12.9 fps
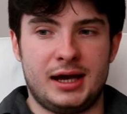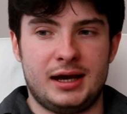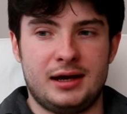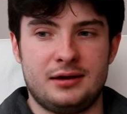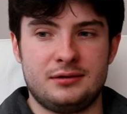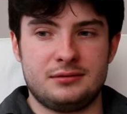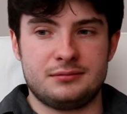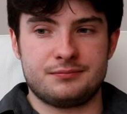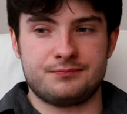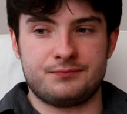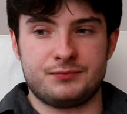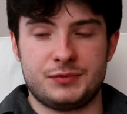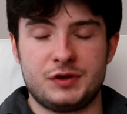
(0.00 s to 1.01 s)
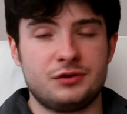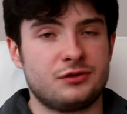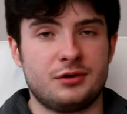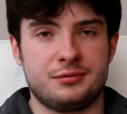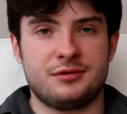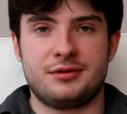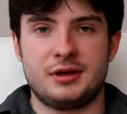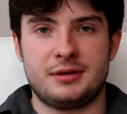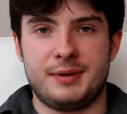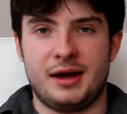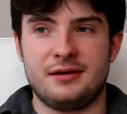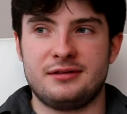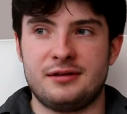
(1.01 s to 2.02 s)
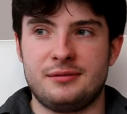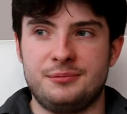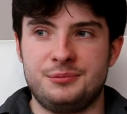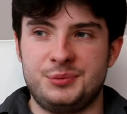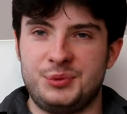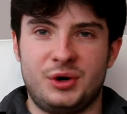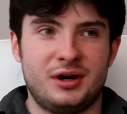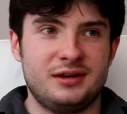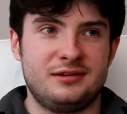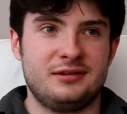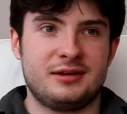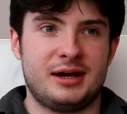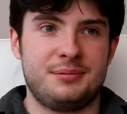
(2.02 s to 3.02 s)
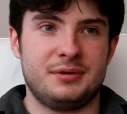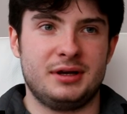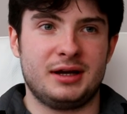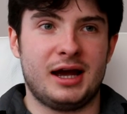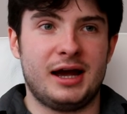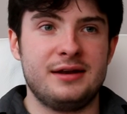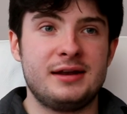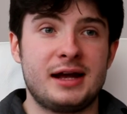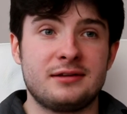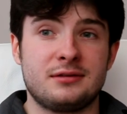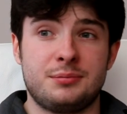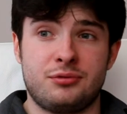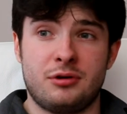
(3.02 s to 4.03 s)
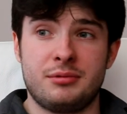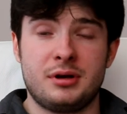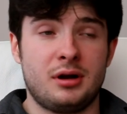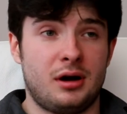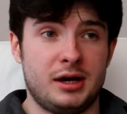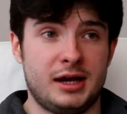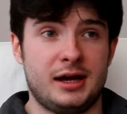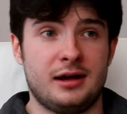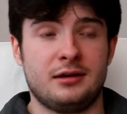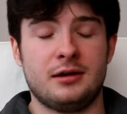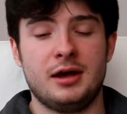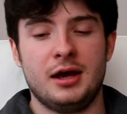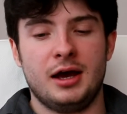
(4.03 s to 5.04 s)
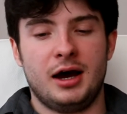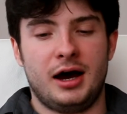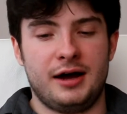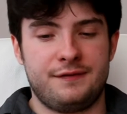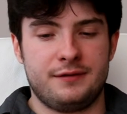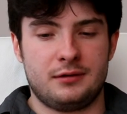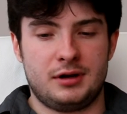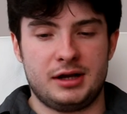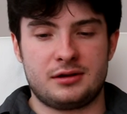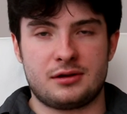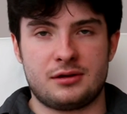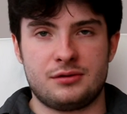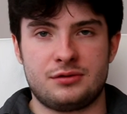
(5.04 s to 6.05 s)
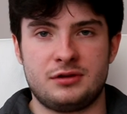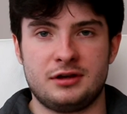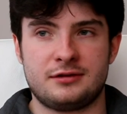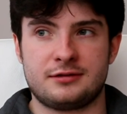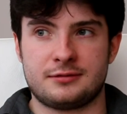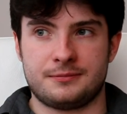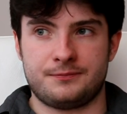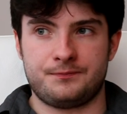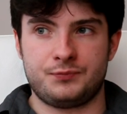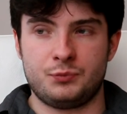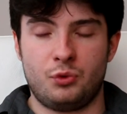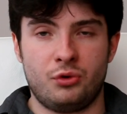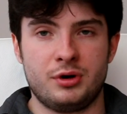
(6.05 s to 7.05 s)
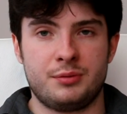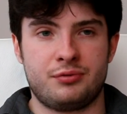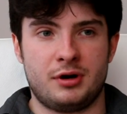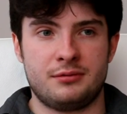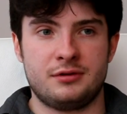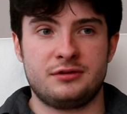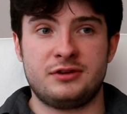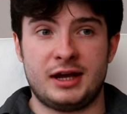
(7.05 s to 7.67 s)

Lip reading: And you stopped to think about it and said, "Why is this happening?" And that's the problem I had. I feel like this Warner Bros.